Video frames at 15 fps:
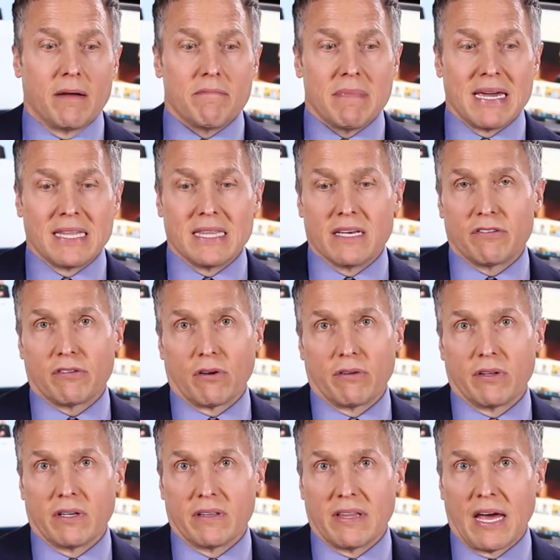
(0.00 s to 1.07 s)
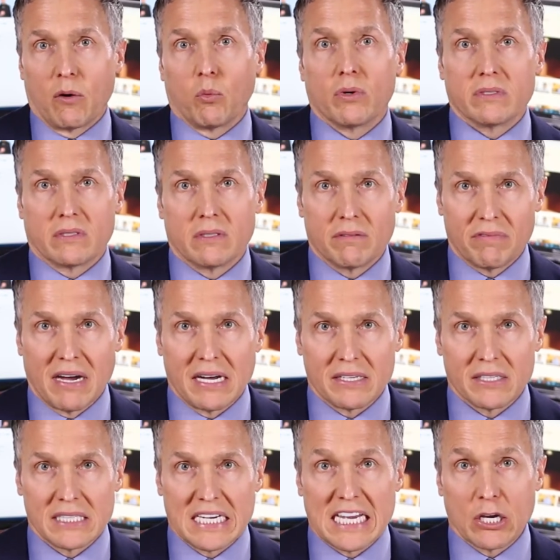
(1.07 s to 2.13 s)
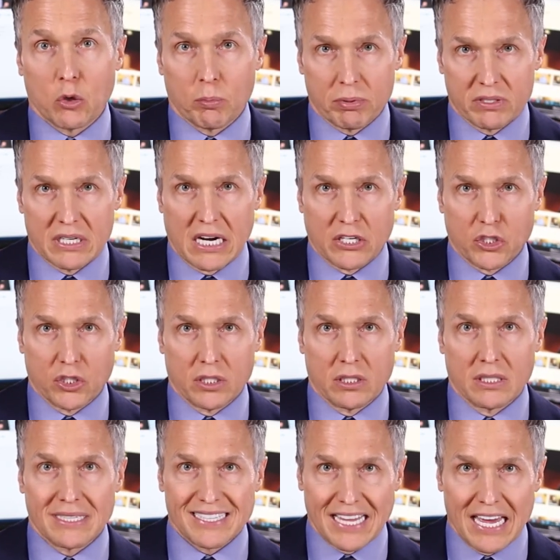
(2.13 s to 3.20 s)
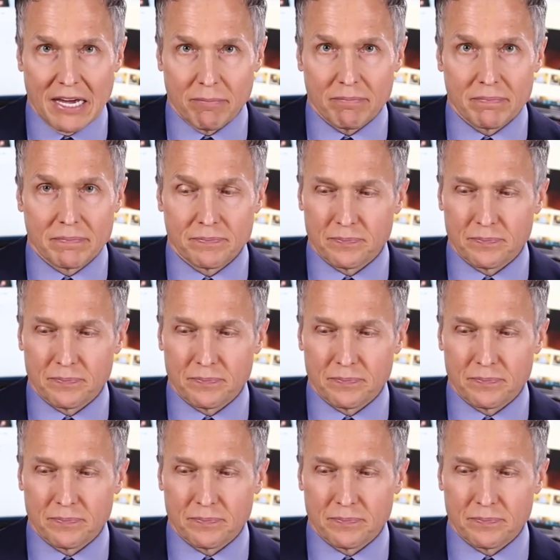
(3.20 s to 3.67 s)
made this so that wasn't a valid equal protection claim.